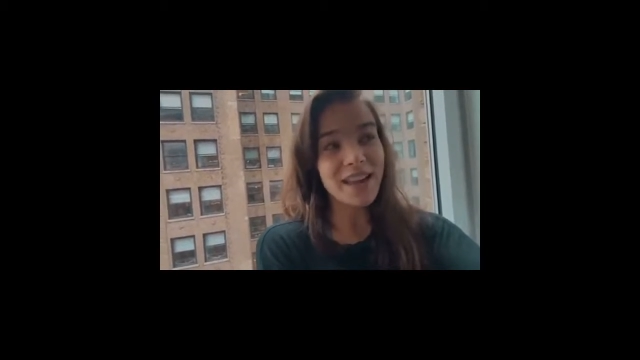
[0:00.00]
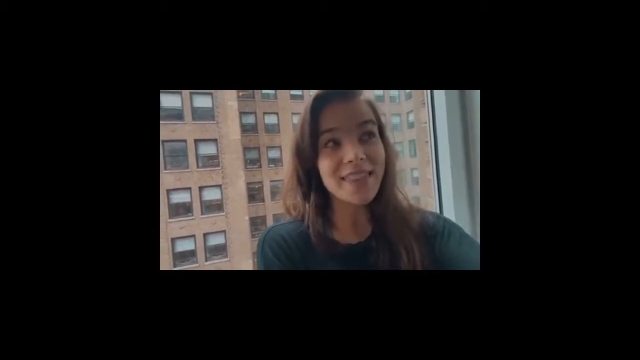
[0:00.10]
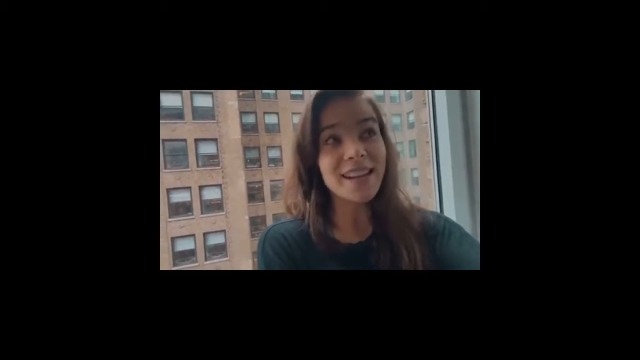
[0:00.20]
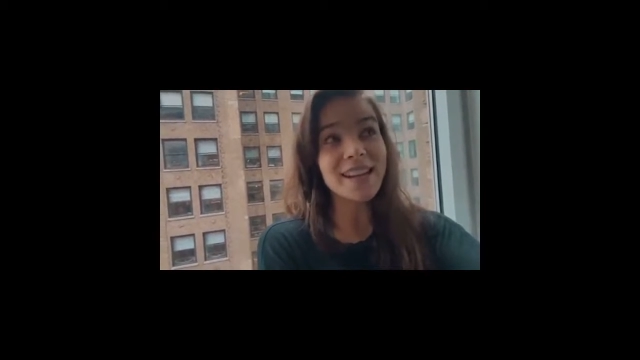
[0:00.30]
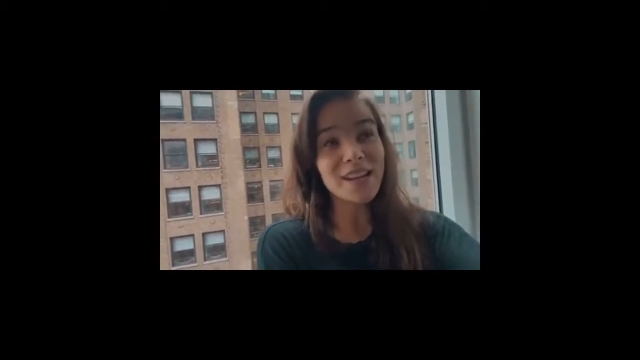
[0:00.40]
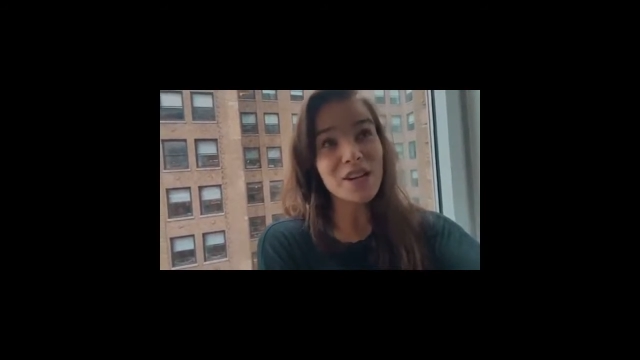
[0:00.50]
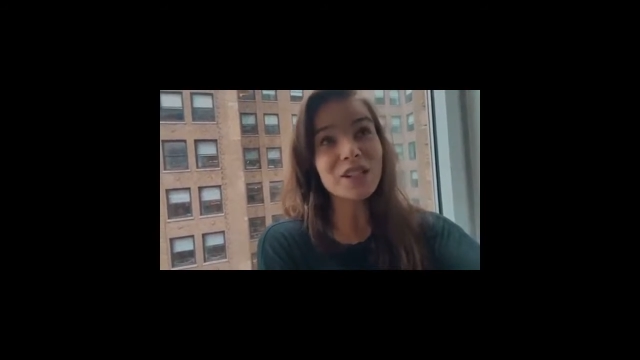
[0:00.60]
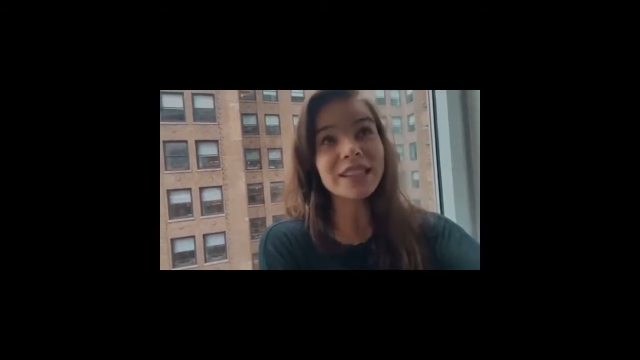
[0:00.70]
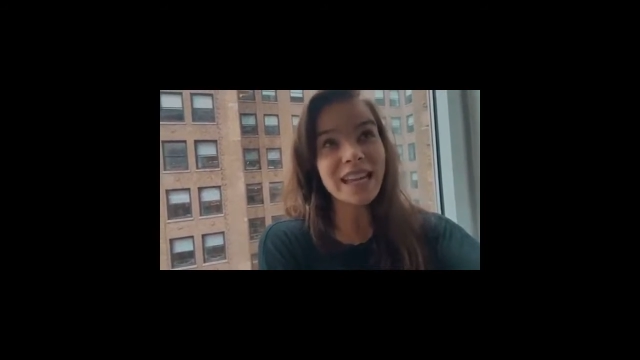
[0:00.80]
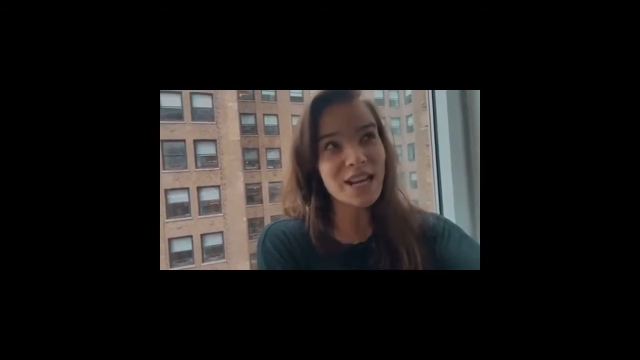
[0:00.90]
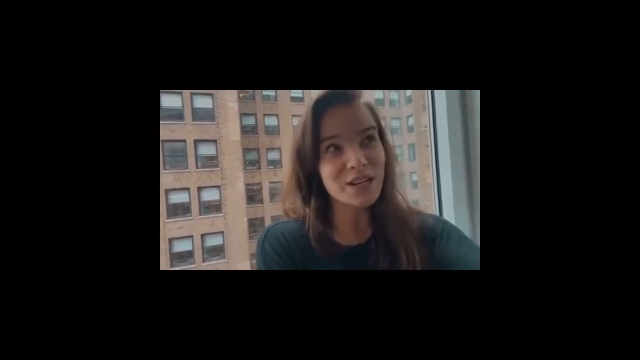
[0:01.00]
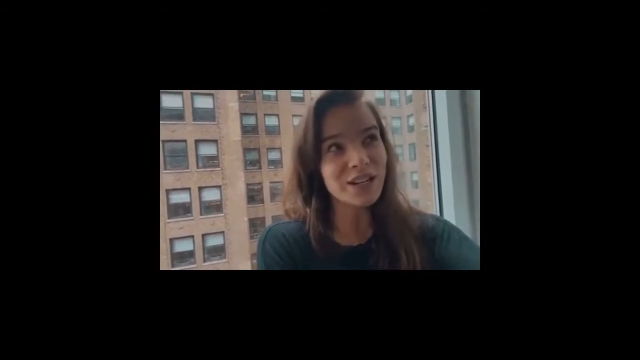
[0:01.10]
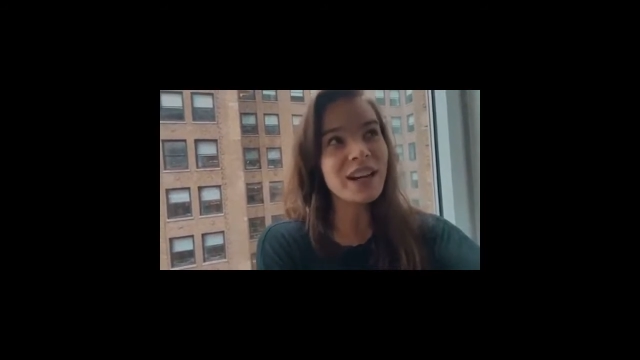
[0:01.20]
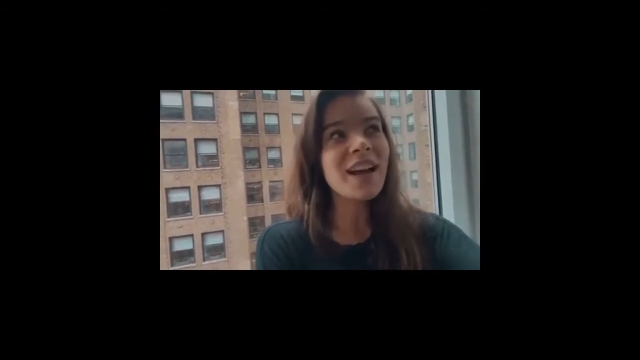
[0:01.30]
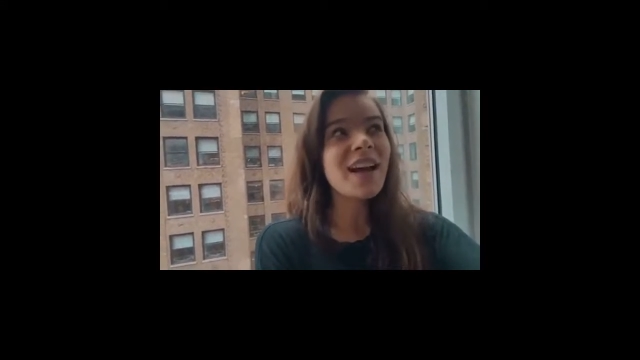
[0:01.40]
And then a year
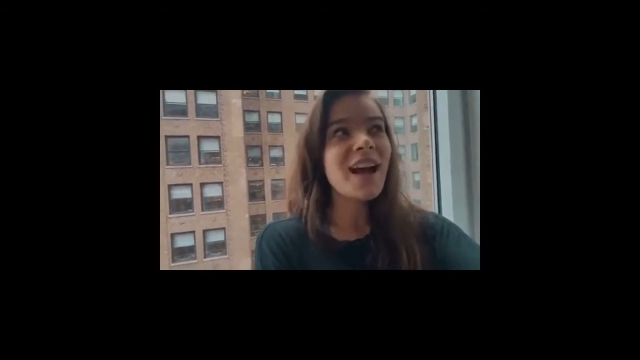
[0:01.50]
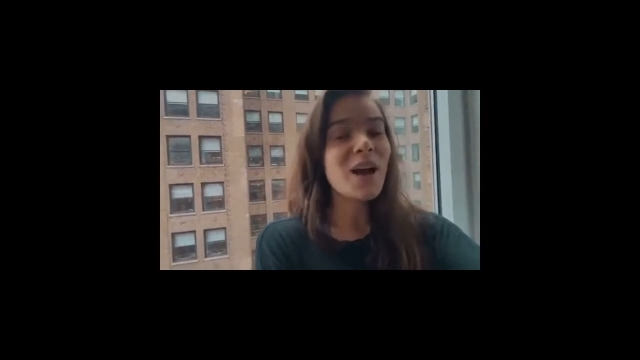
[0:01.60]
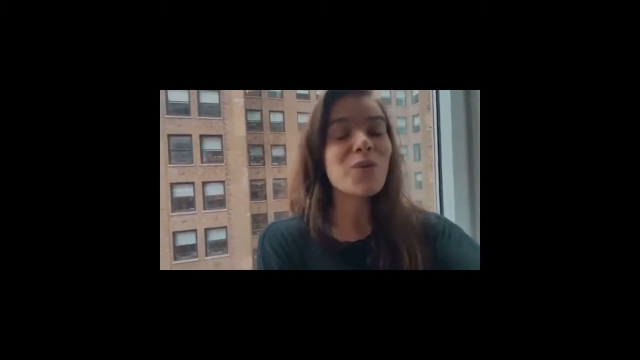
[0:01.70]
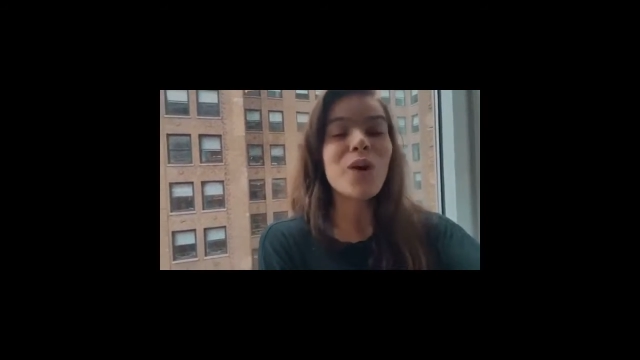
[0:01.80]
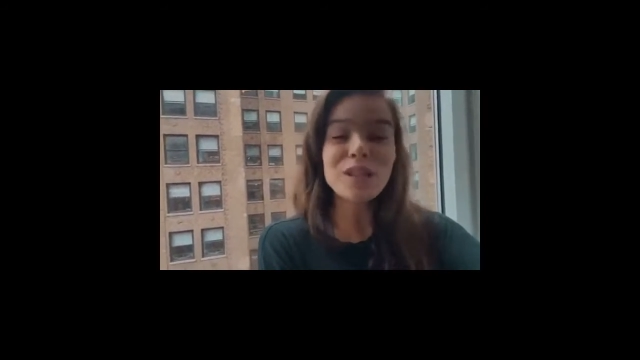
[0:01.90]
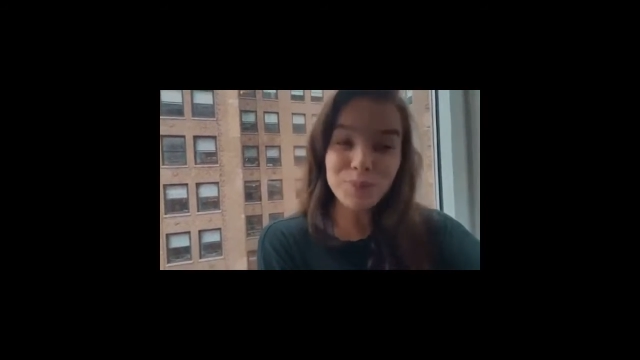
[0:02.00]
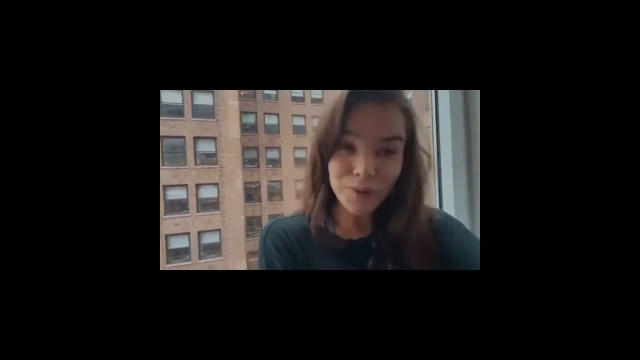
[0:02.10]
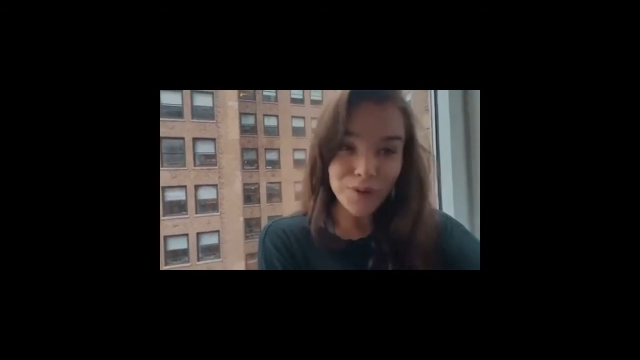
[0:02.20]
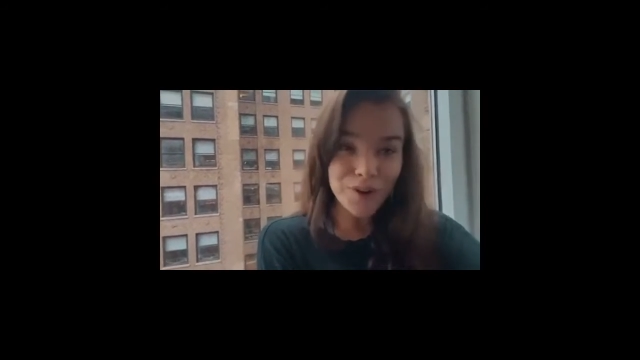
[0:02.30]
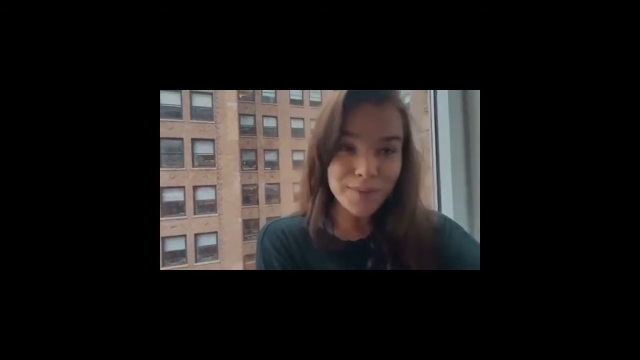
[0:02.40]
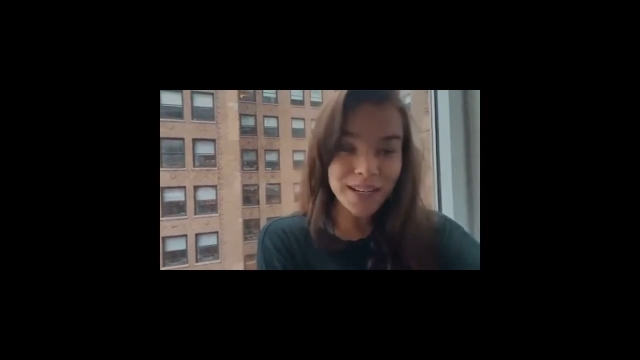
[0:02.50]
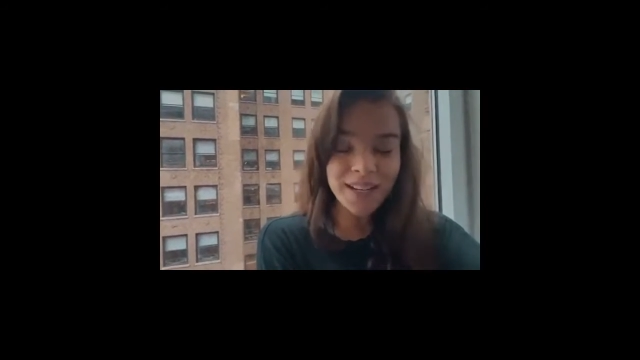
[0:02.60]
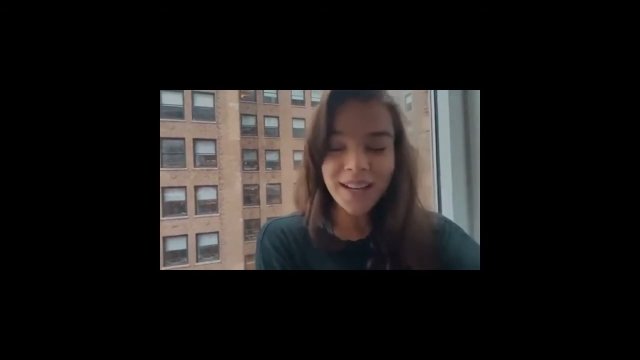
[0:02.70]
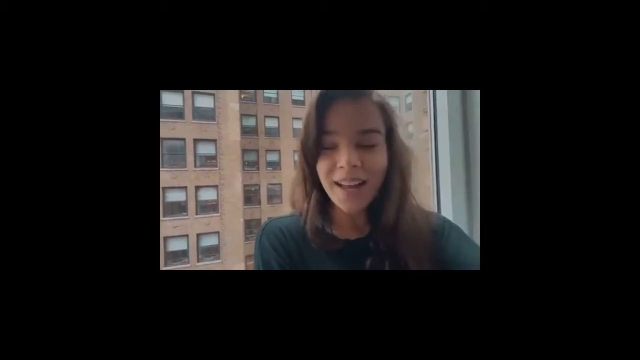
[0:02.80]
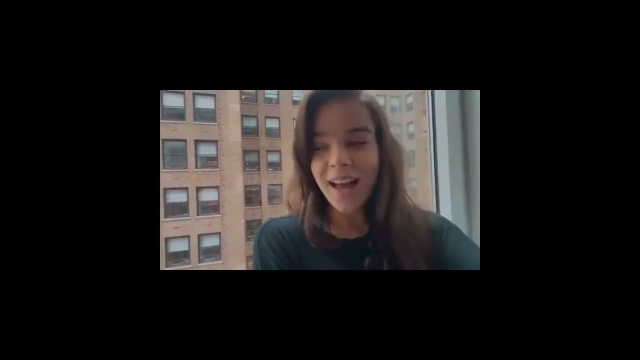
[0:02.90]
later, I was
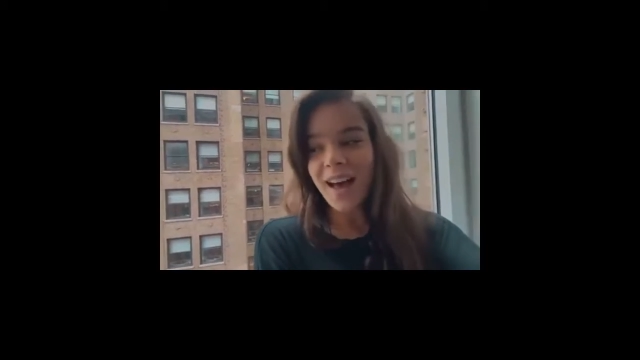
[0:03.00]
performing